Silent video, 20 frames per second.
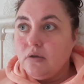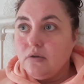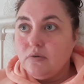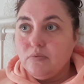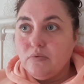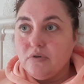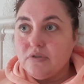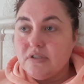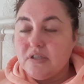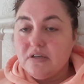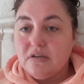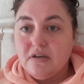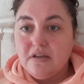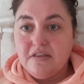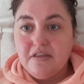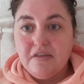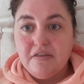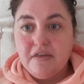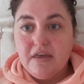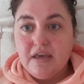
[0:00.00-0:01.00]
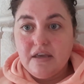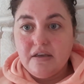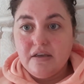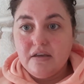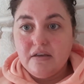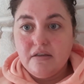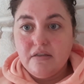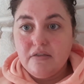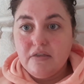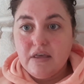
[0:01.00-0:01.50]
what's another thing
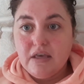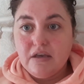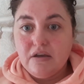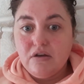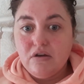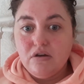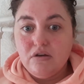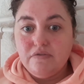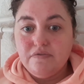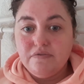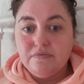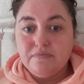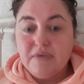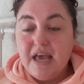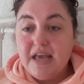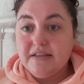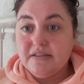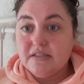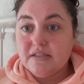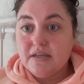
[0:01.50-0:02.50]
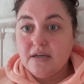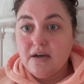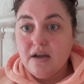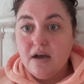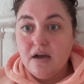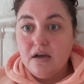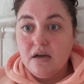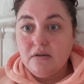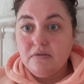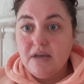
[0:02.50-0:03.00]
I can think of?
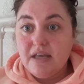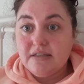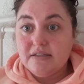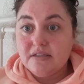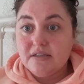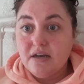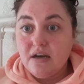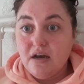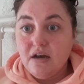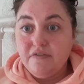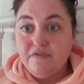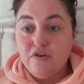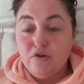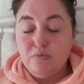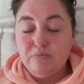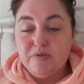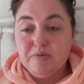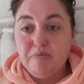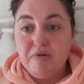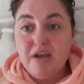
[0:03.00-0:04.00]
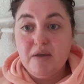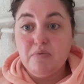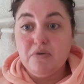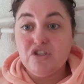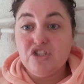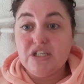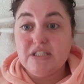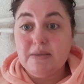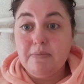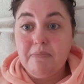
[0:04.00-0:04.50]
Enstellar foam spray,
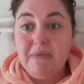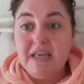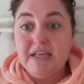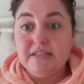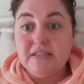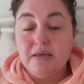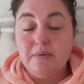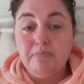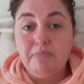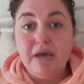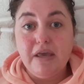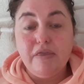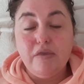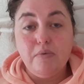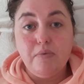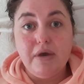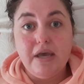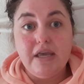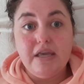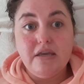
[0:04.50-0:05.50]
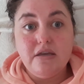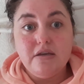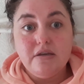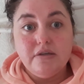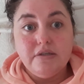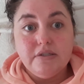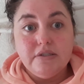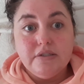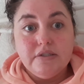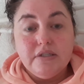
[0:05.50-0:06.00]
which is amazing, by the way.
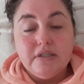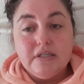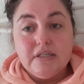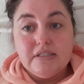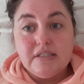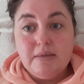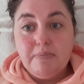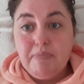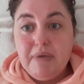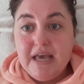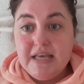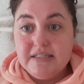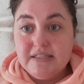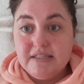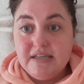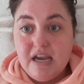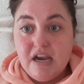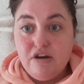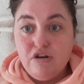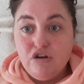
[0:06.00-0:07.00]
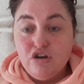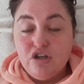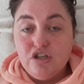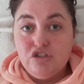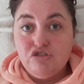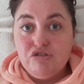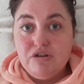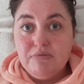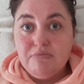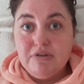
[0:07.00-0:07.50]
It's the best steroid
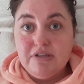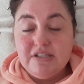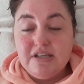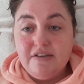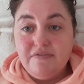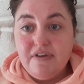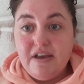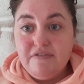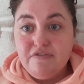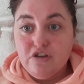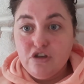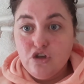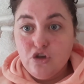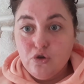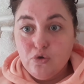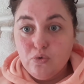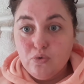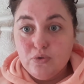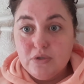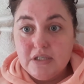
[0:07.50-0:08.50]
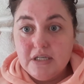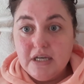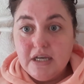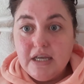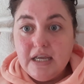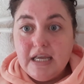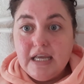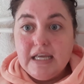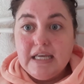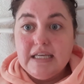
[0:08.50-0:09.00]
treatment I've ever used.
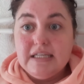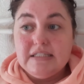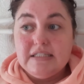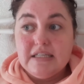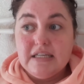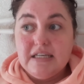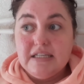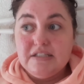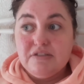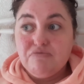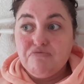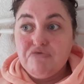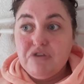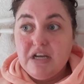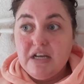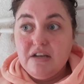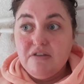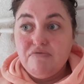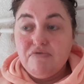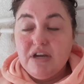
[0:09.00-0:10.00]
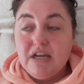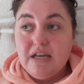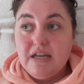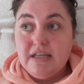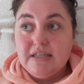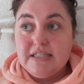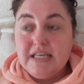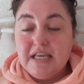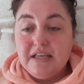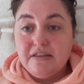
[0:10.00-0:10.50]
It did
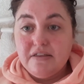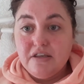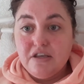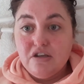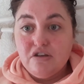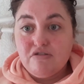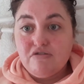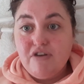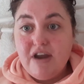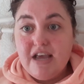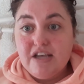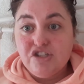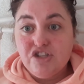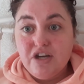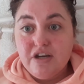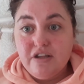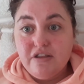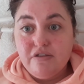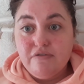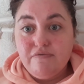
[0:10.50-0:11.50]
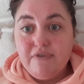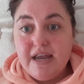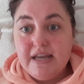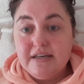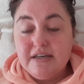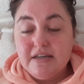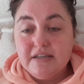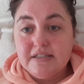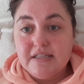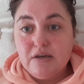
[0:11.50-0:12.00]
really take the aggression and the
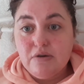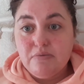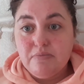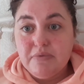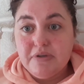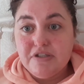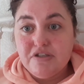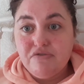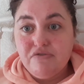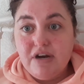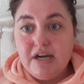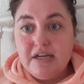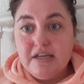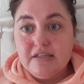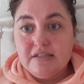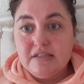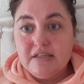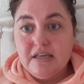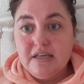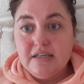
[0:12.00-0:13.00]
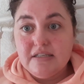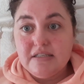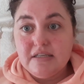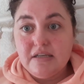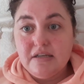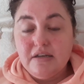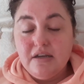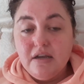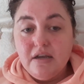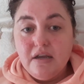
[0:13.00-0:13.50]
redness out of my psoriasis and